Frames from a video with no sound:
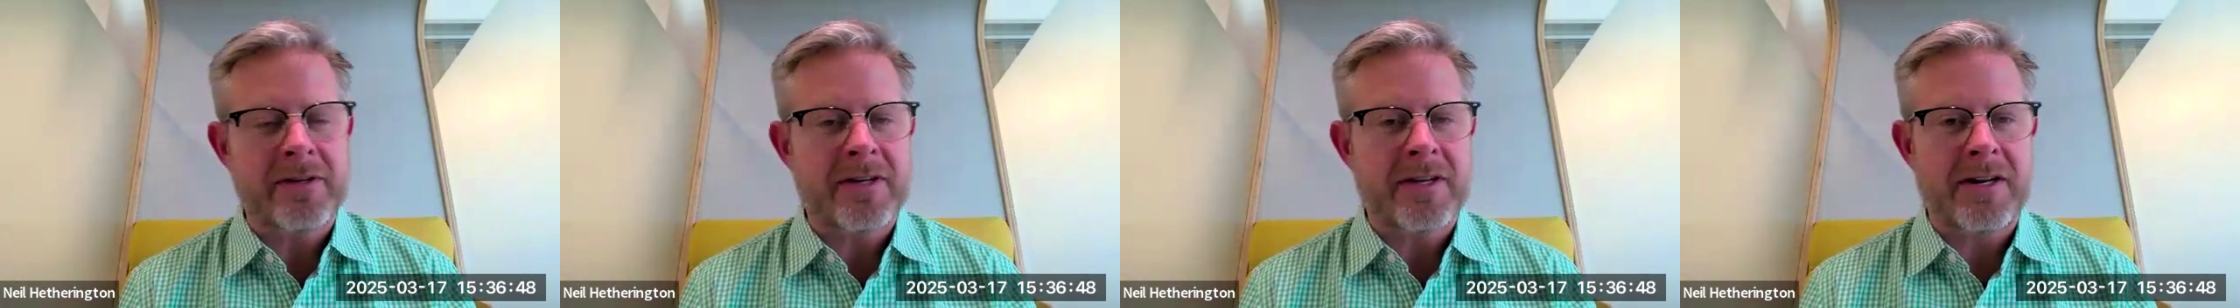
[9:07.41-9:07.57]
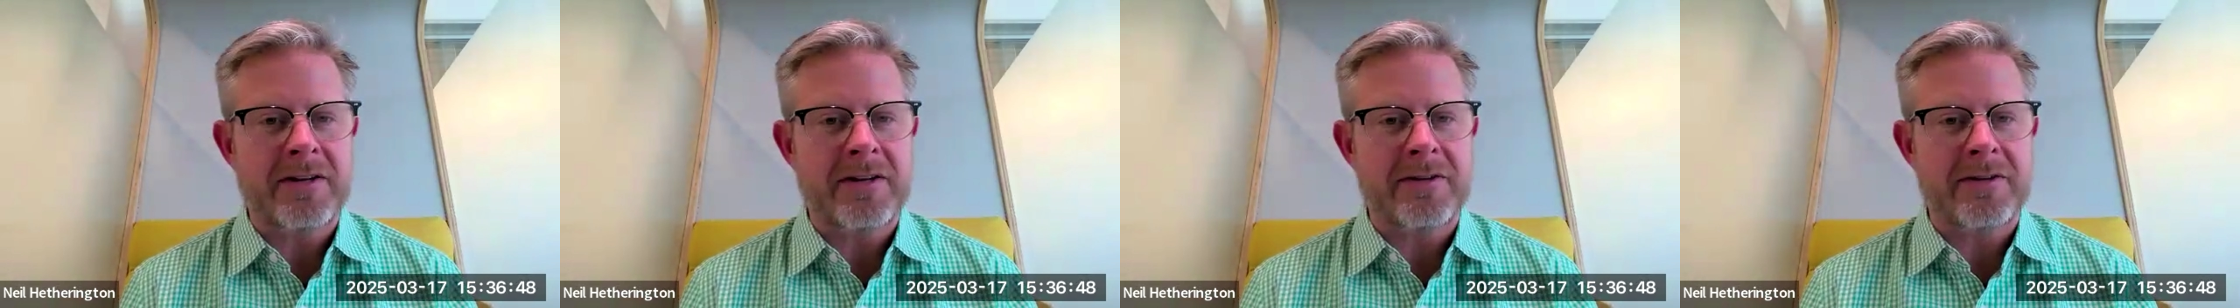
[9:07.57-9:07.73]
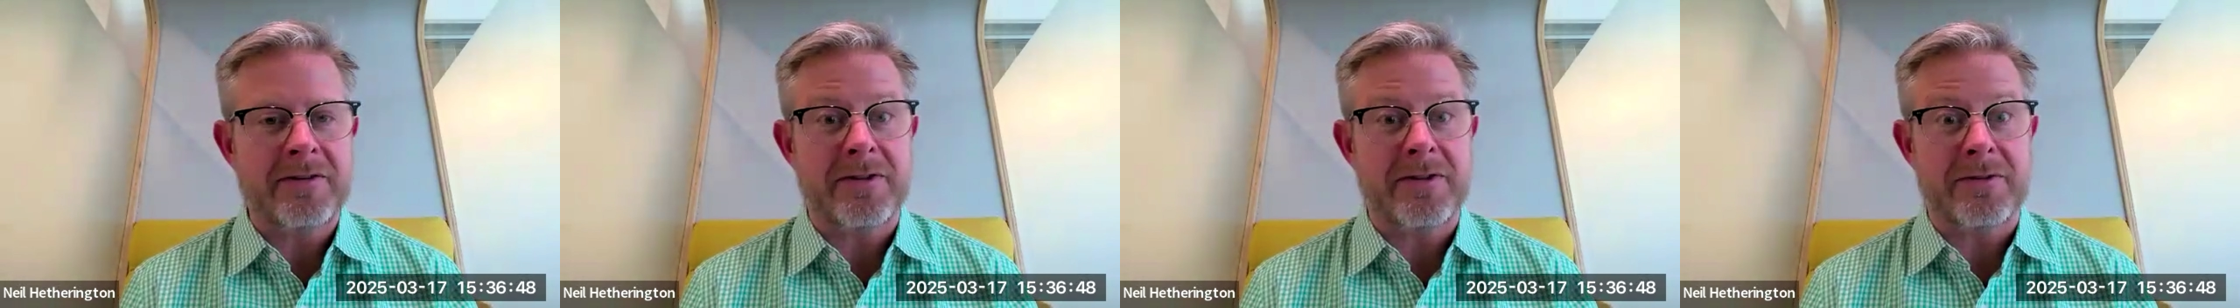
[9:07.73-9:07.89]

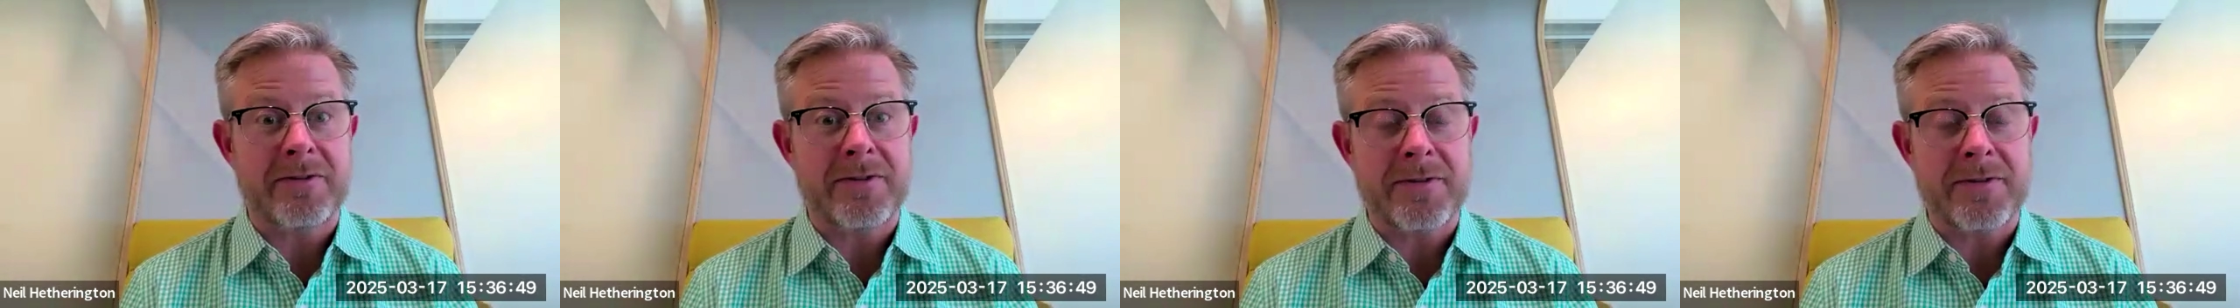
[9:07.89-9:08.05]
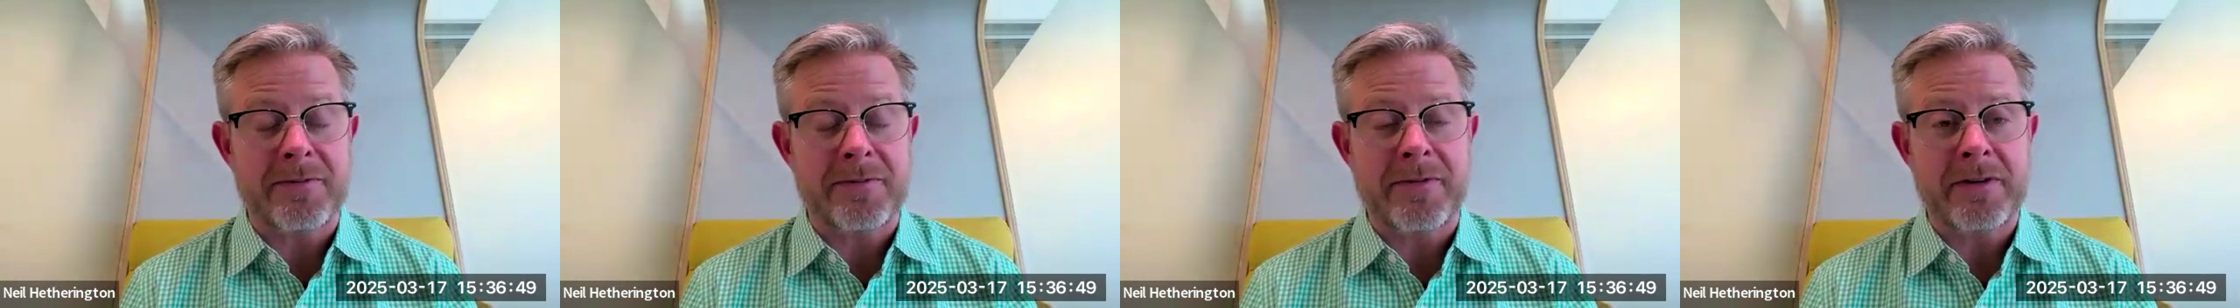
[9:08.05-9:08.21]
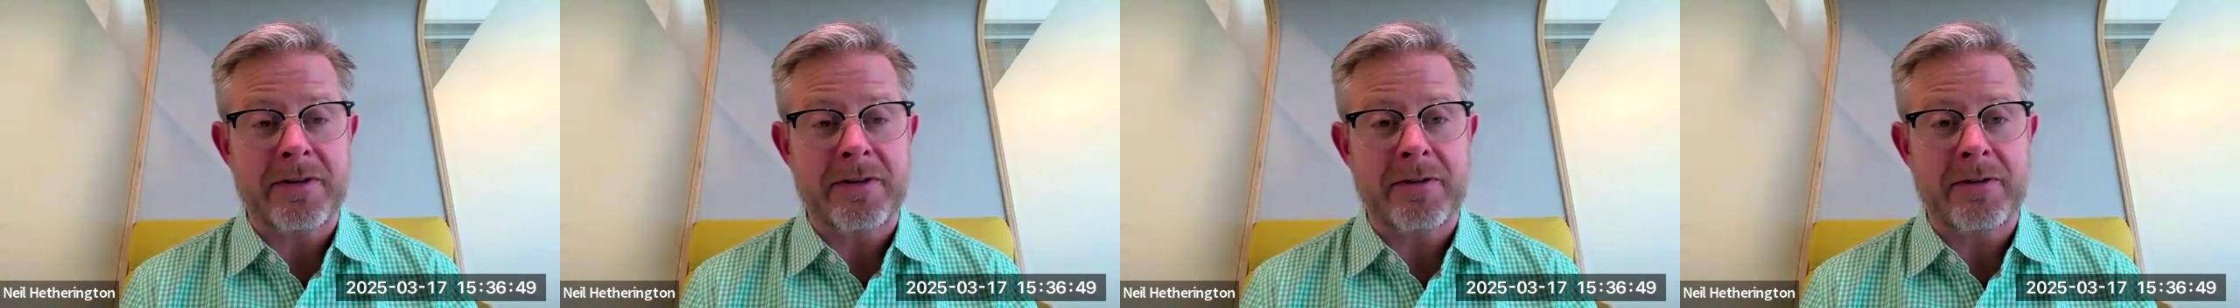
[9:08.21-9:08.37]
Canadians are
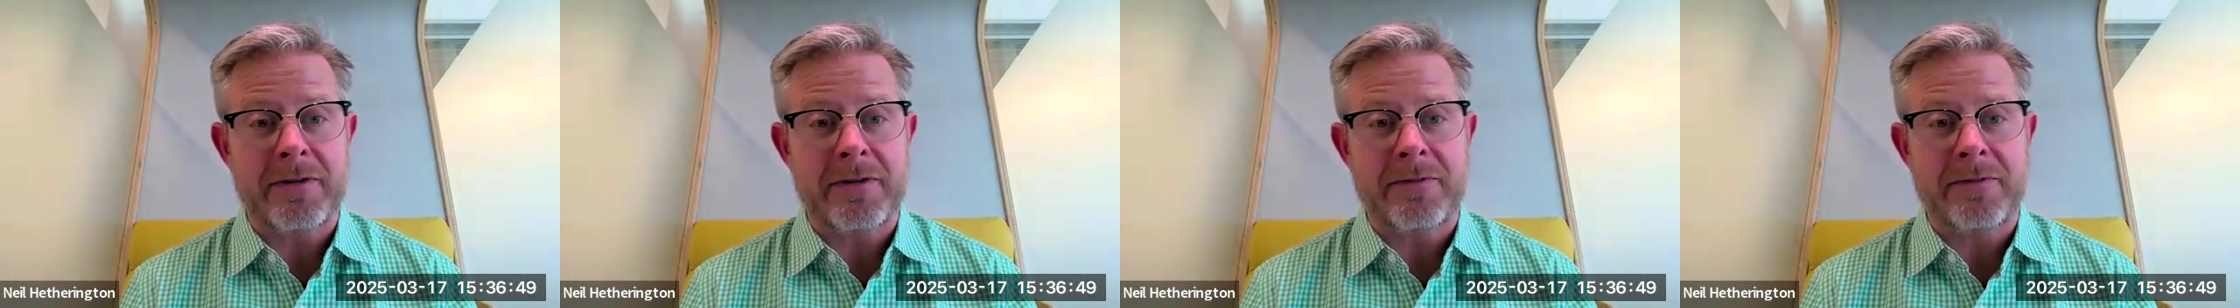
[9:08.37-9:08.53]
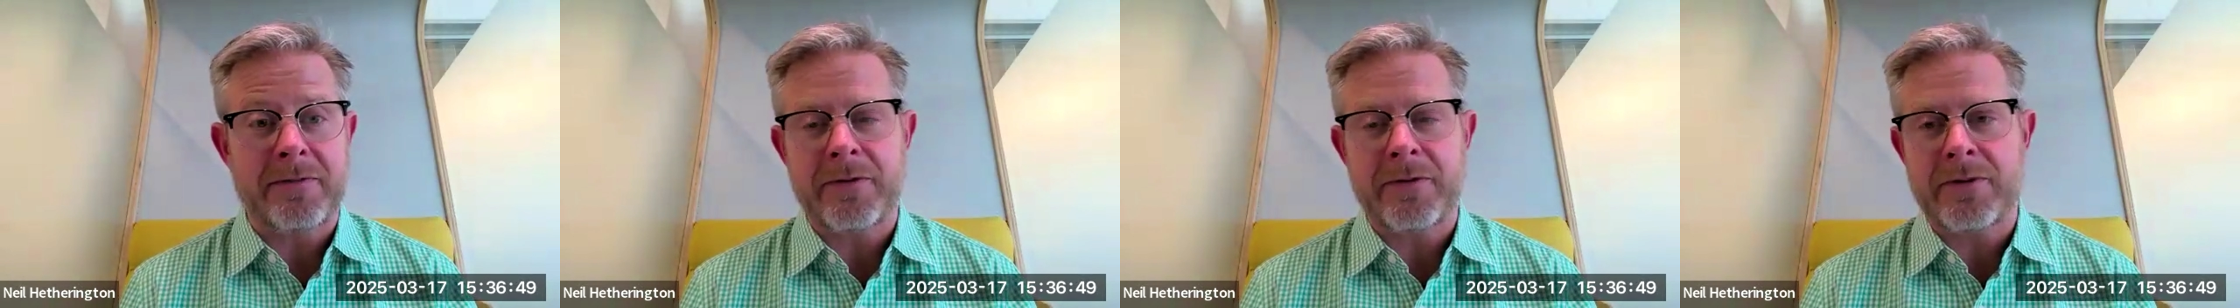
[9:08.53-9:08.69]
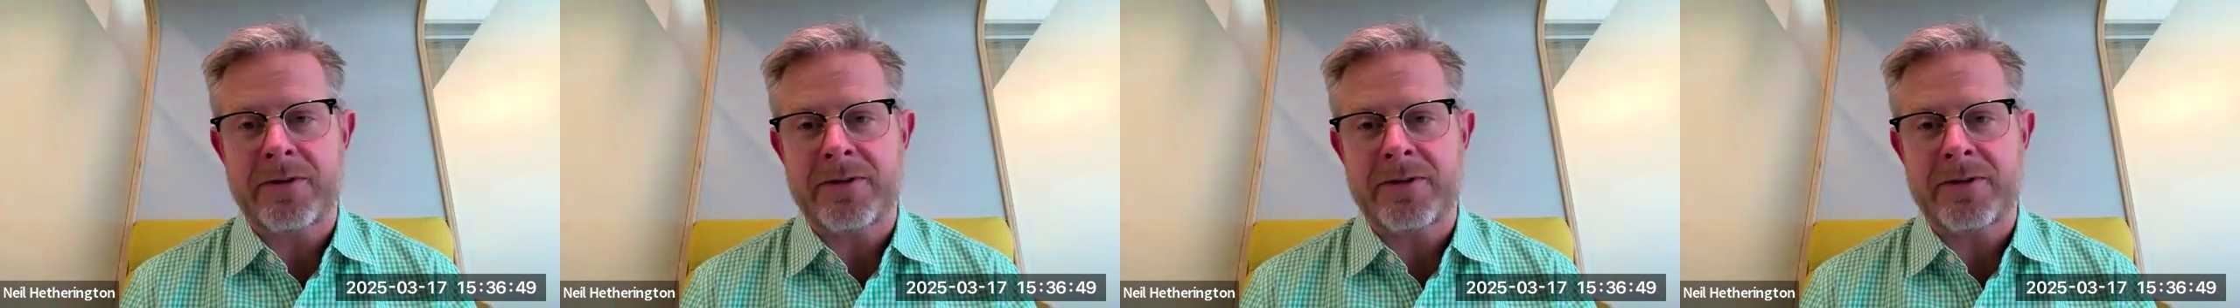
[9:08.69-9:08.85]
severely
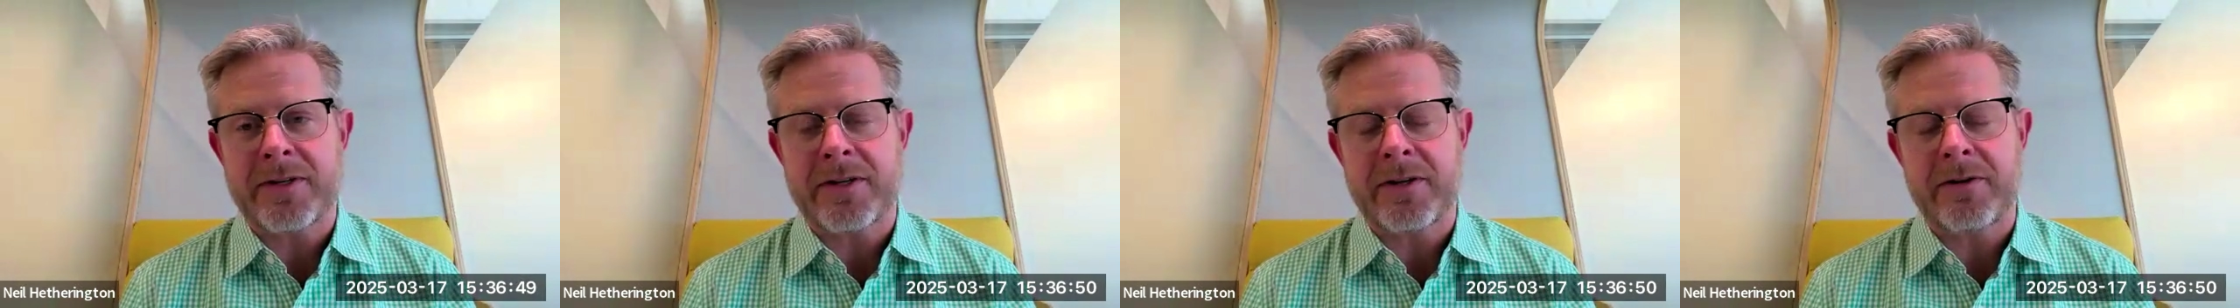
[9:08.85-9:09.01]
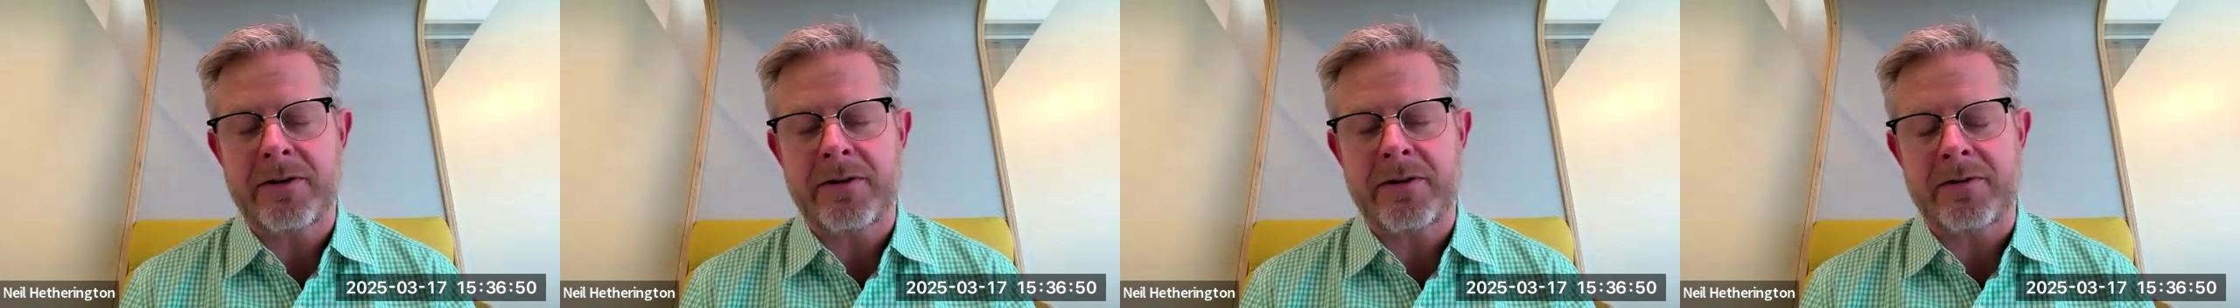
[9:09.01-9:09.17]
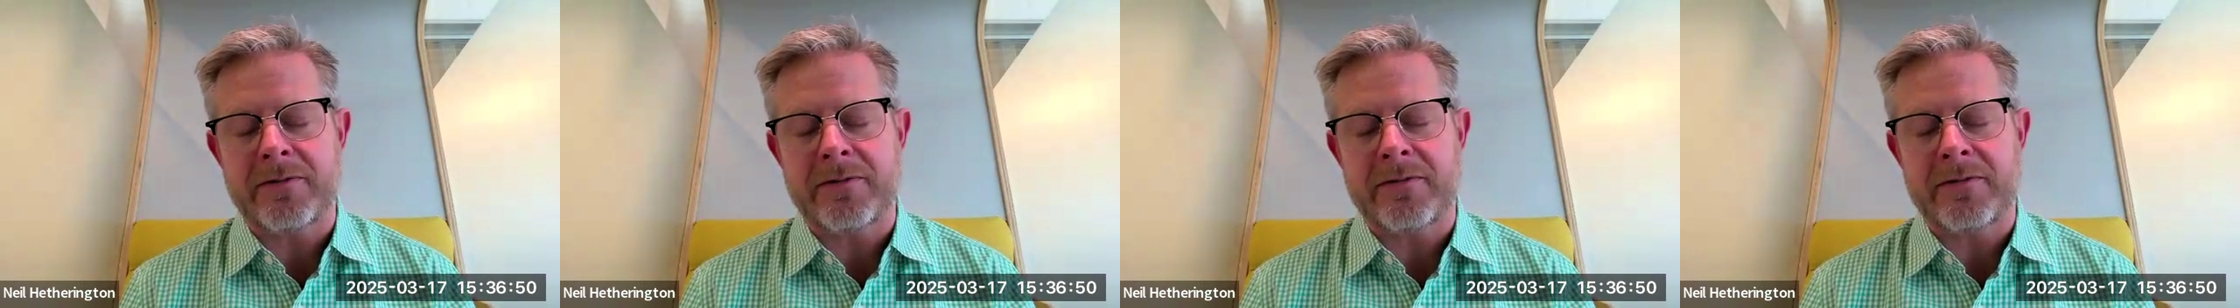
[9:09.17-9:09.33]
food
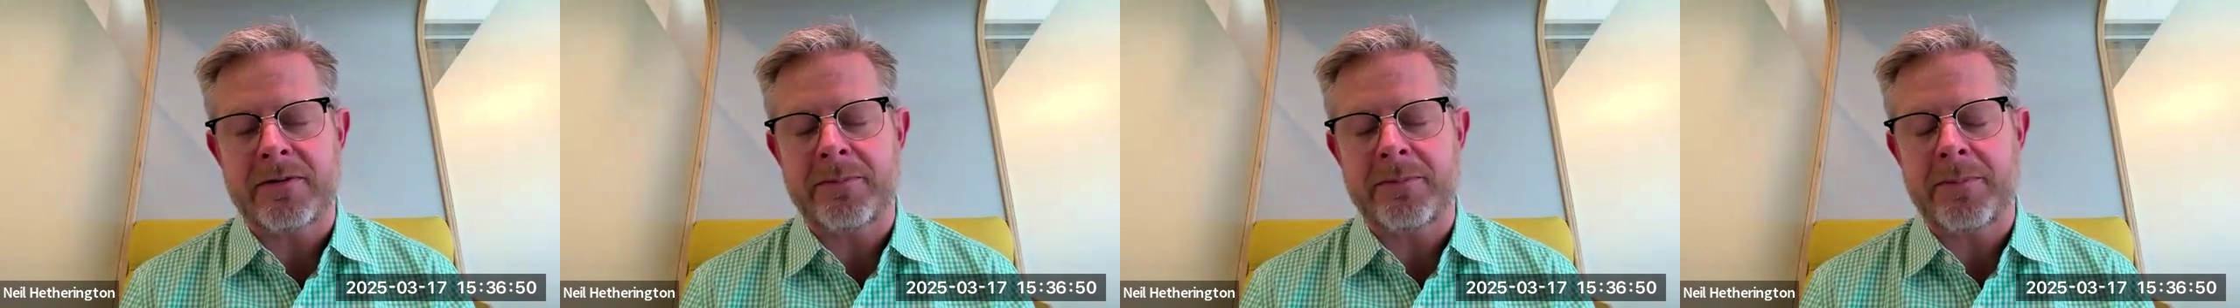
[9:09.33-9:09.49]
insecure.